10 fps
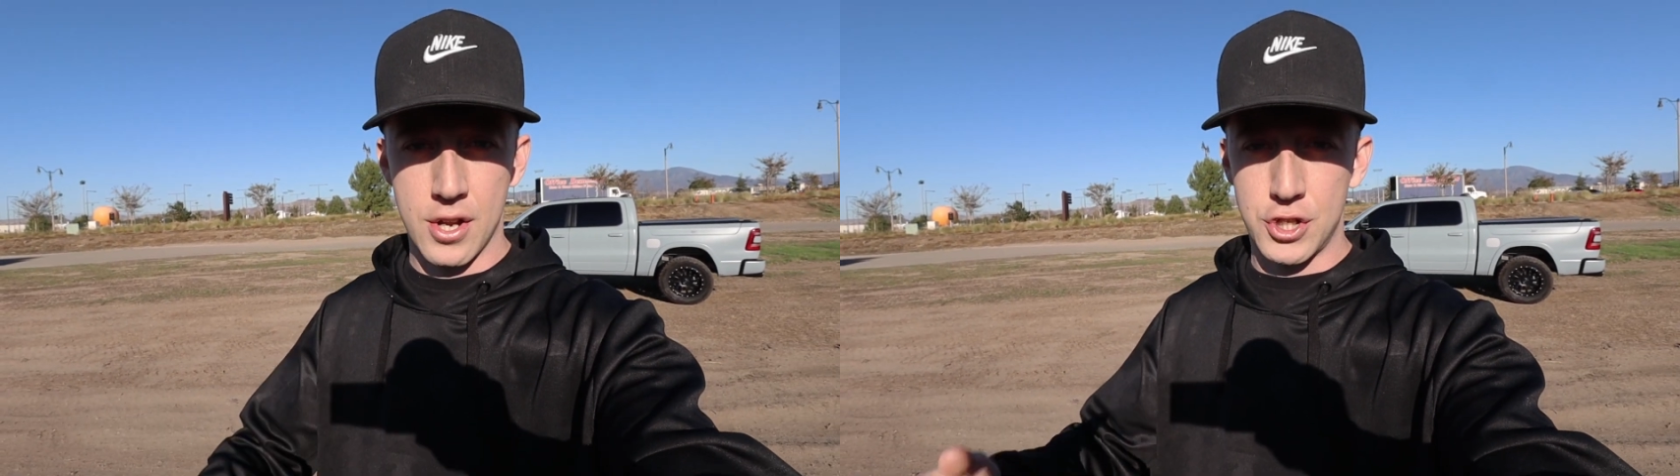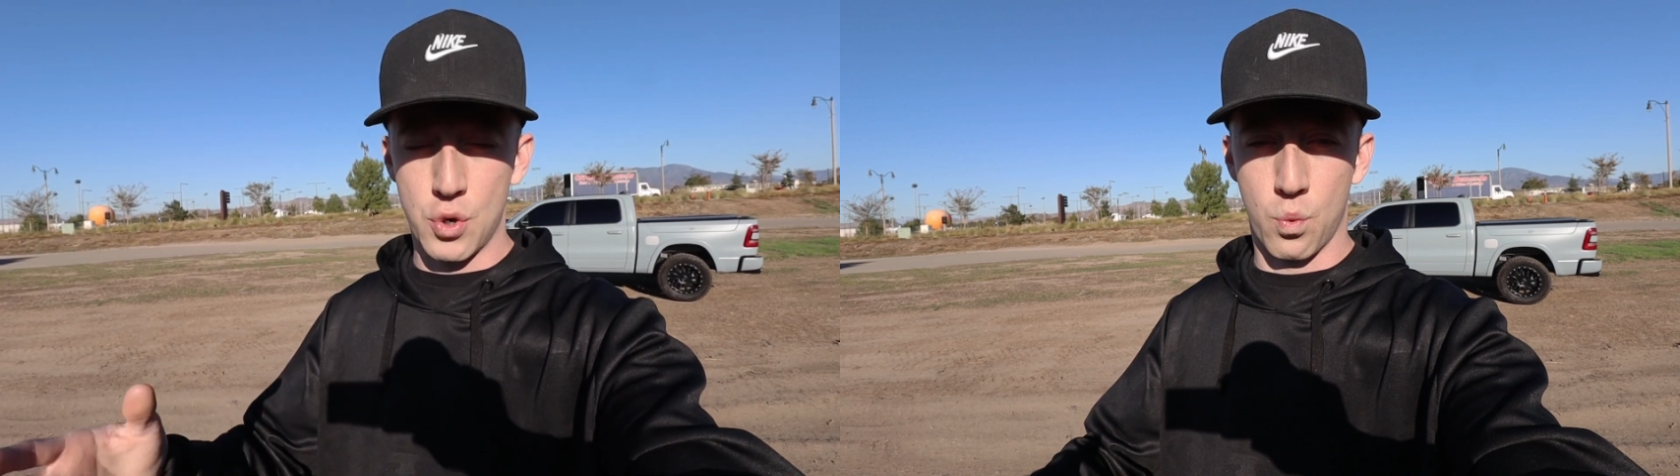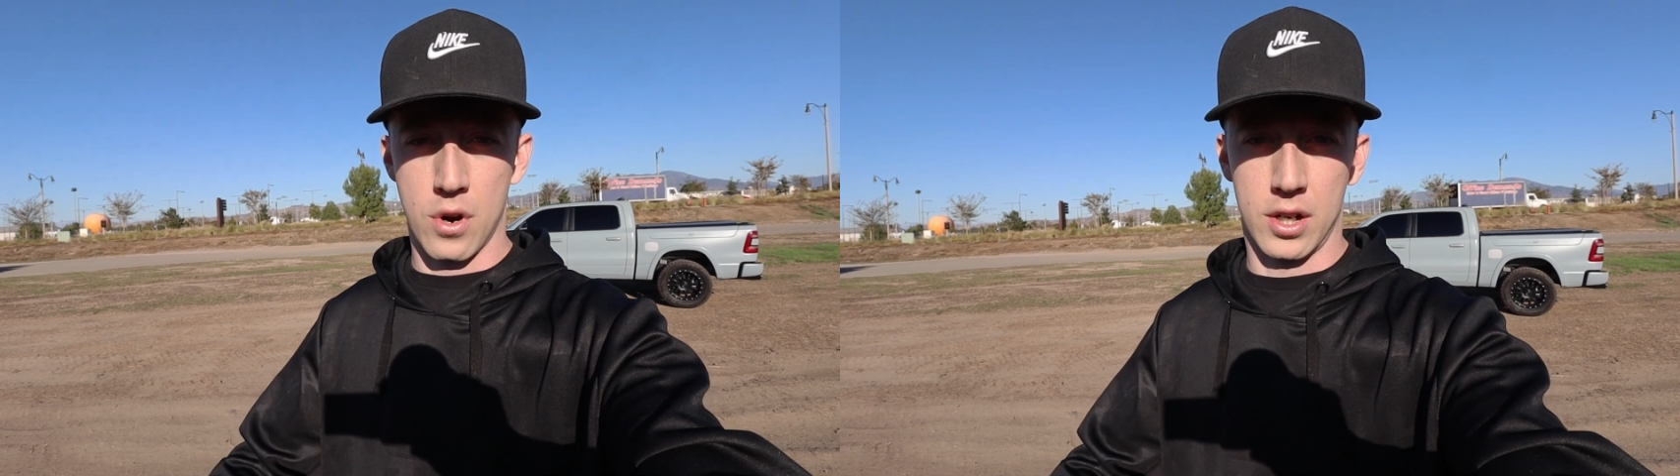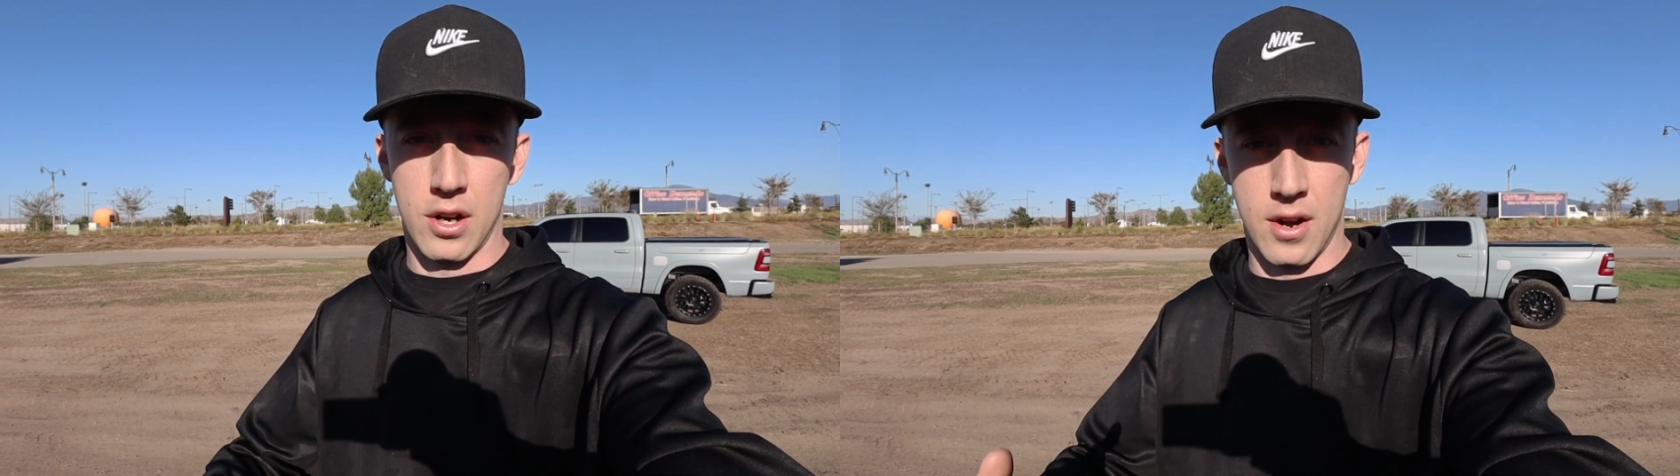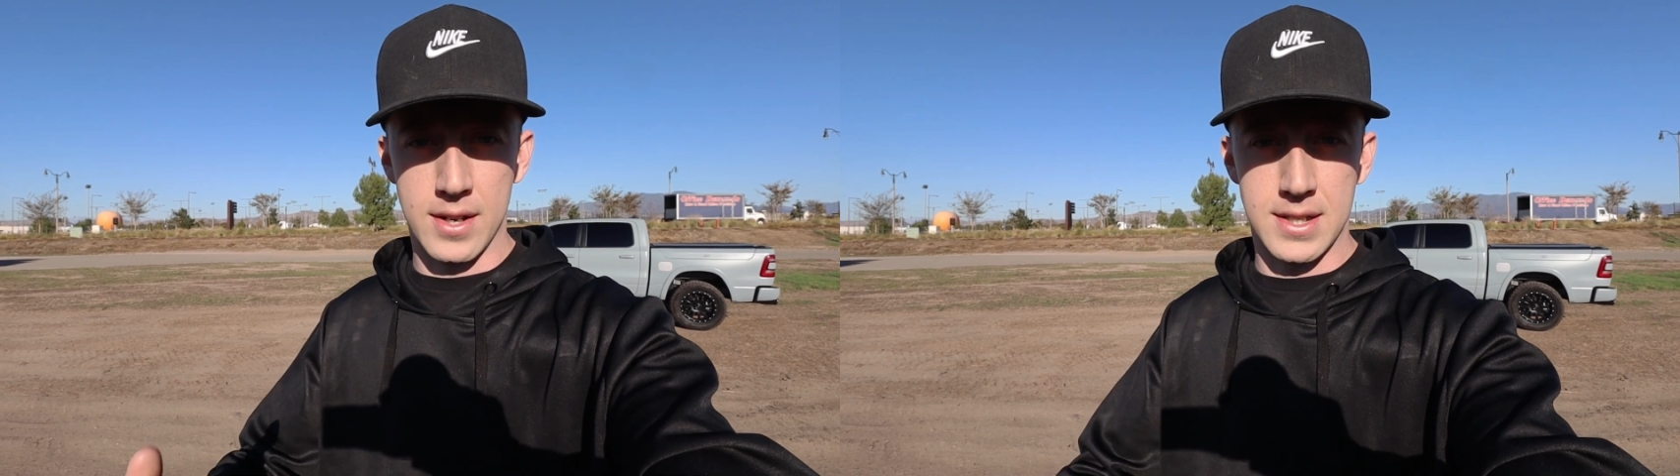to work
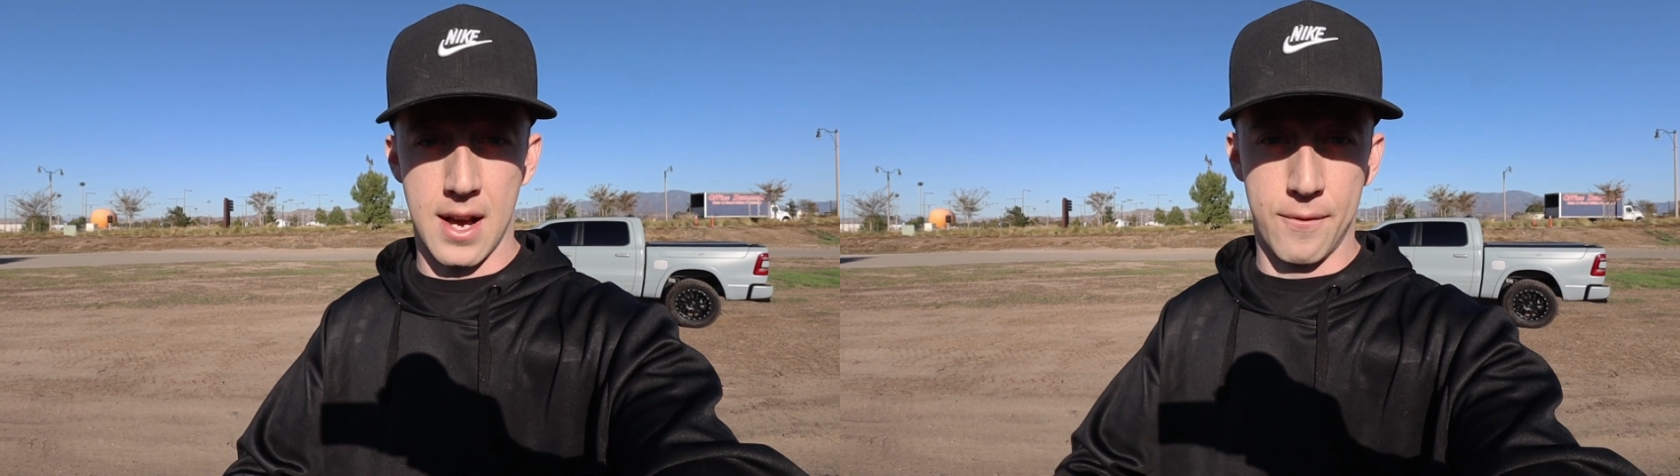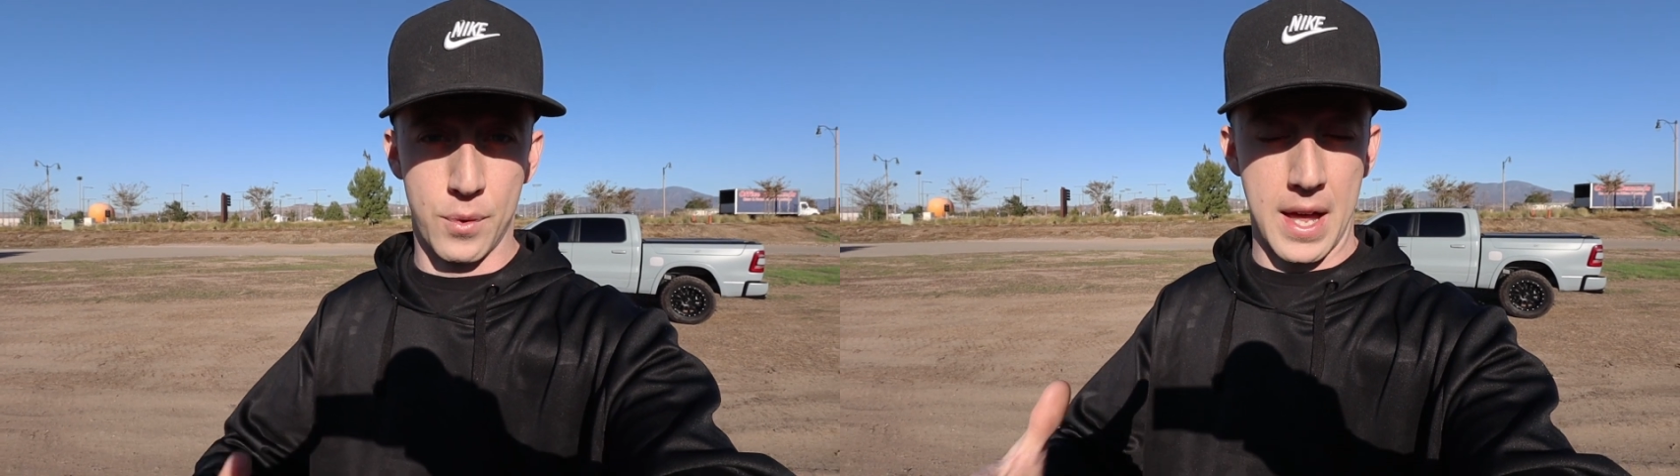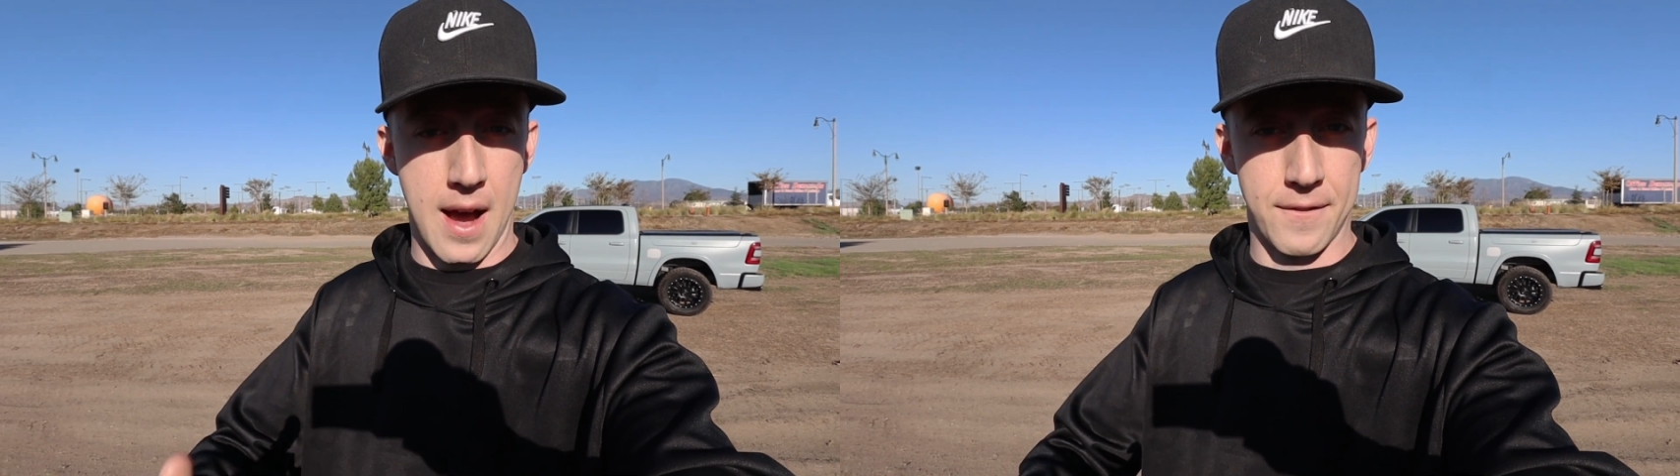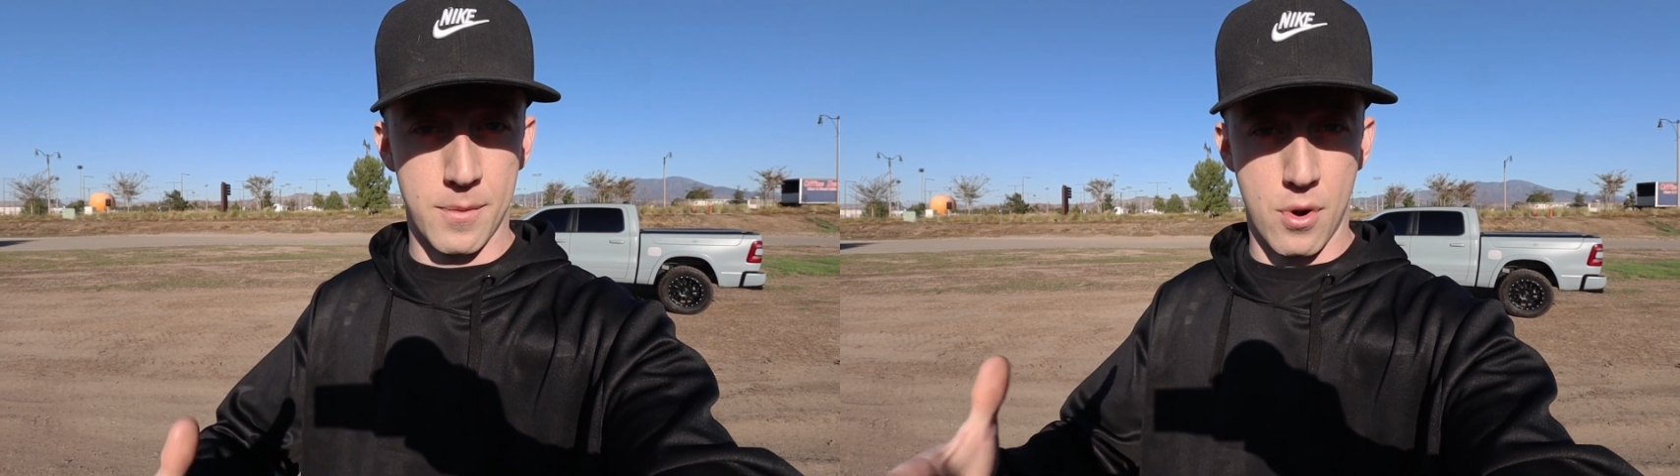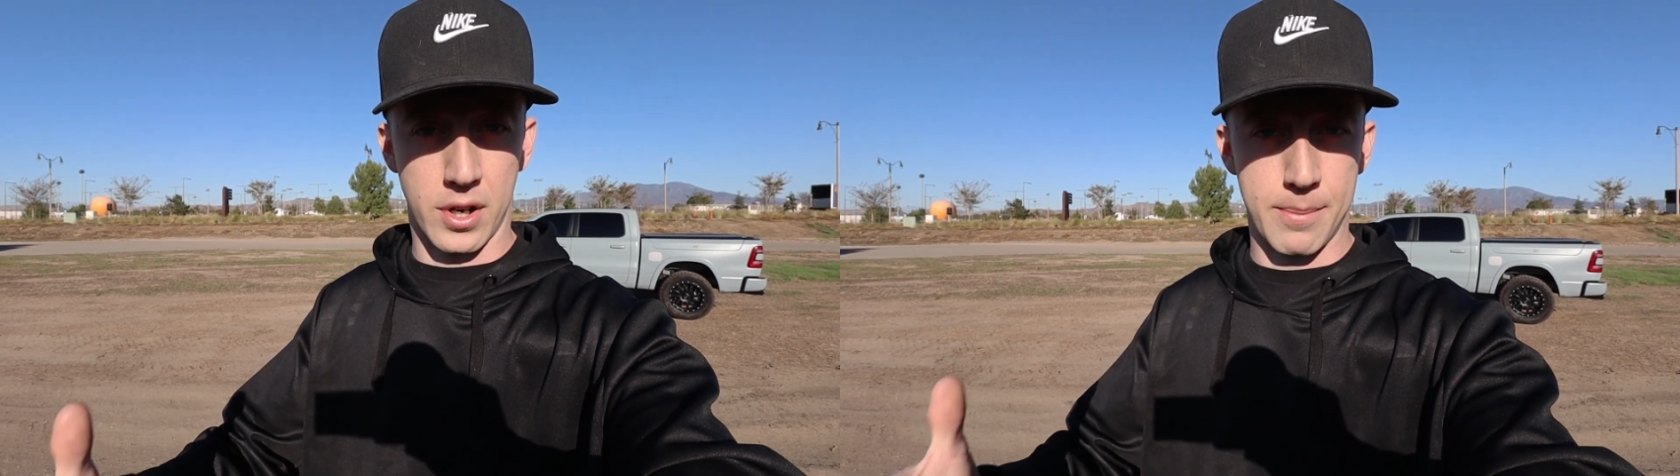on stuff with
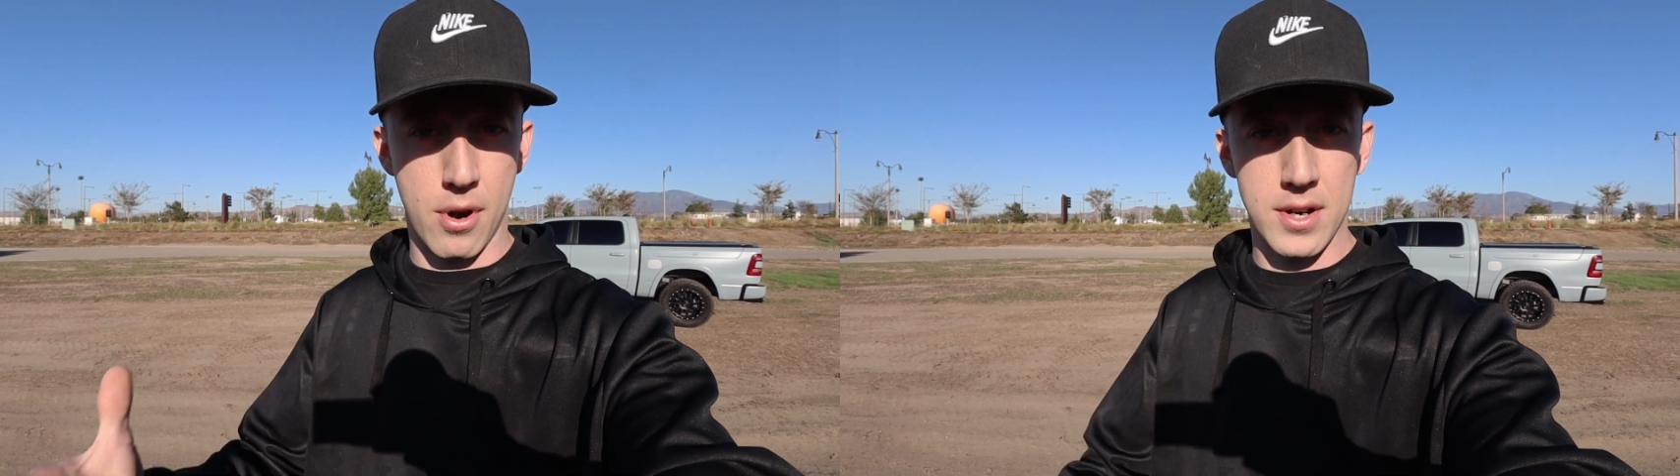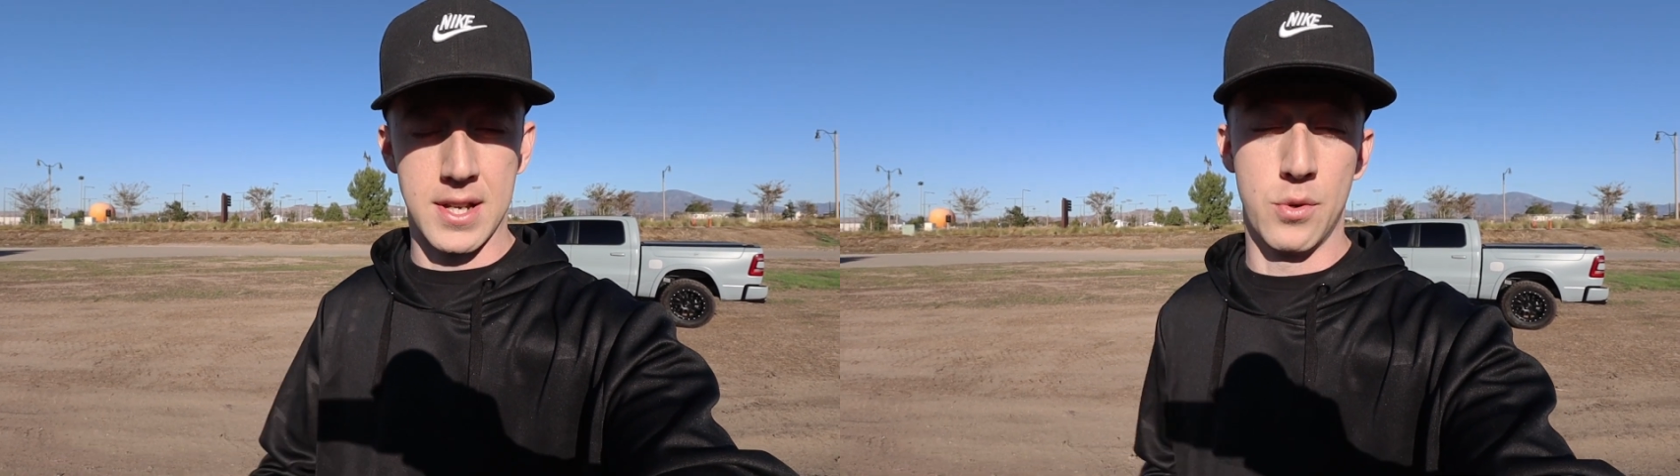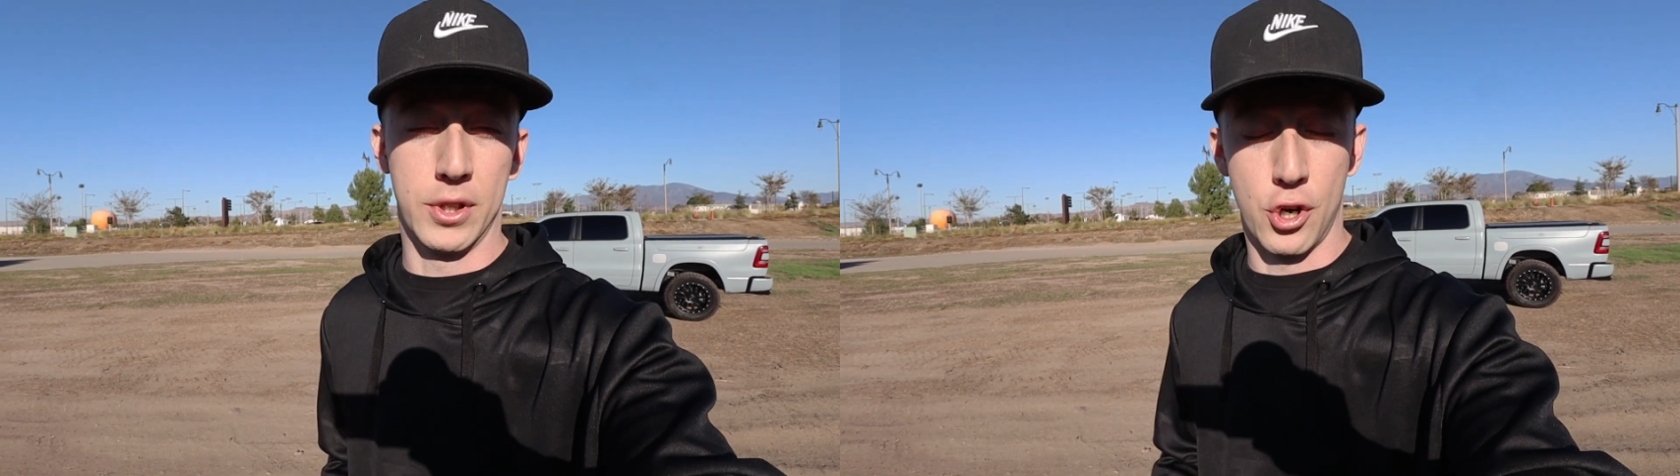aftermarket parts done to it.